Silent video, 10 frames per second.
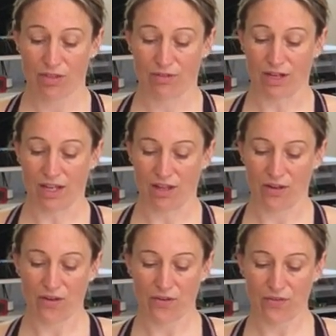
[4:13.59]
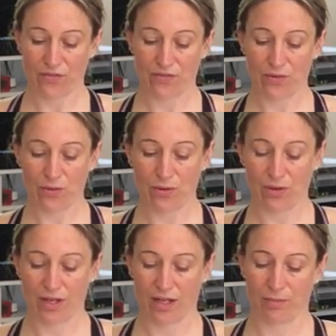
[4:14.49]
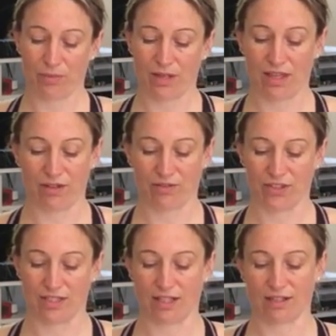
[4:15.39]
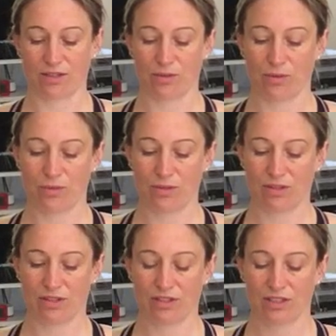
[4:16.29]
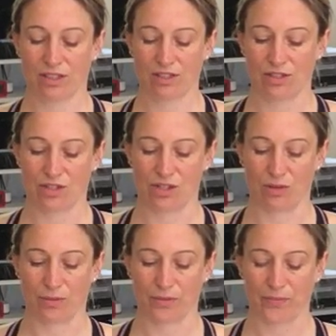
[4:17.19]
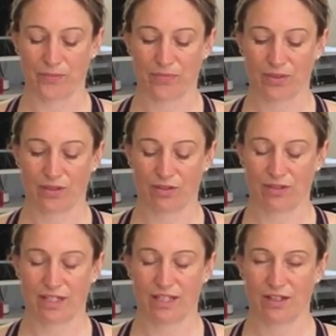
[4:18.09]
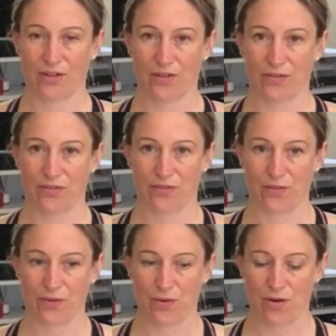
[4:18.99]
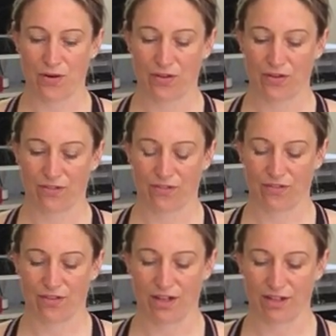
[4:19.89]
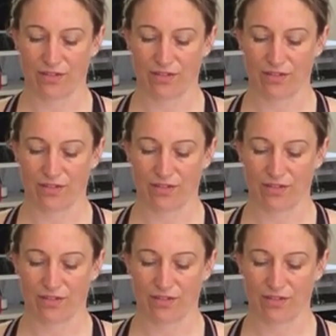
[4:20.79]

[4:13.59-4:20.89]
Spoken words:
3, 4, and breathe out for 6. 1, 2, 3, 4, 5.